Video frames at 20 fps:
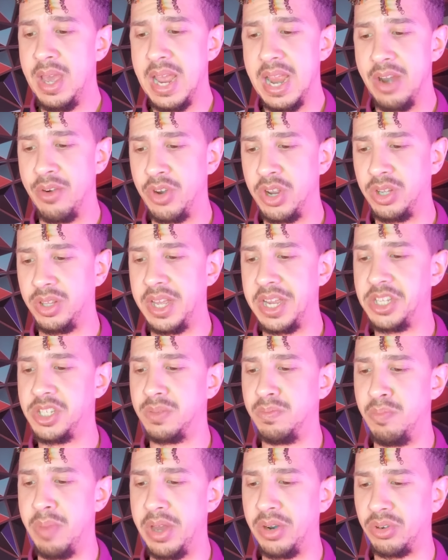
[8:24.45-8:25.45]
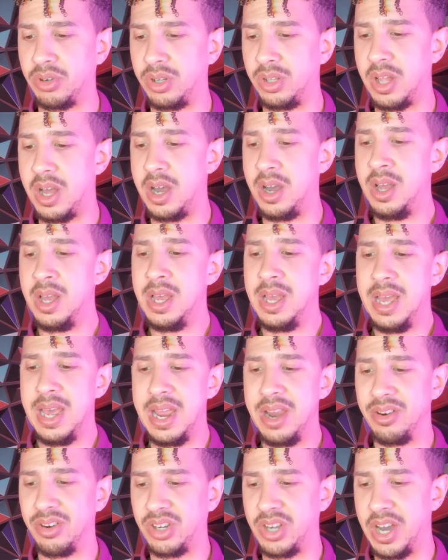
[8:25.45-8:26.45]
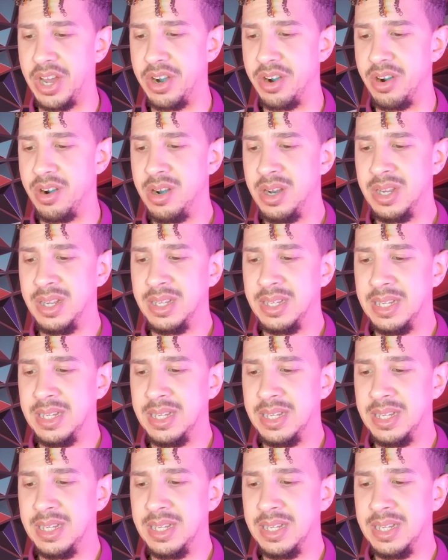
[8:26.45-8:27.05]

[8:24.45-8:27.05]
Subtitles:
Aerial Ace, Metal Claw, Air Cutter.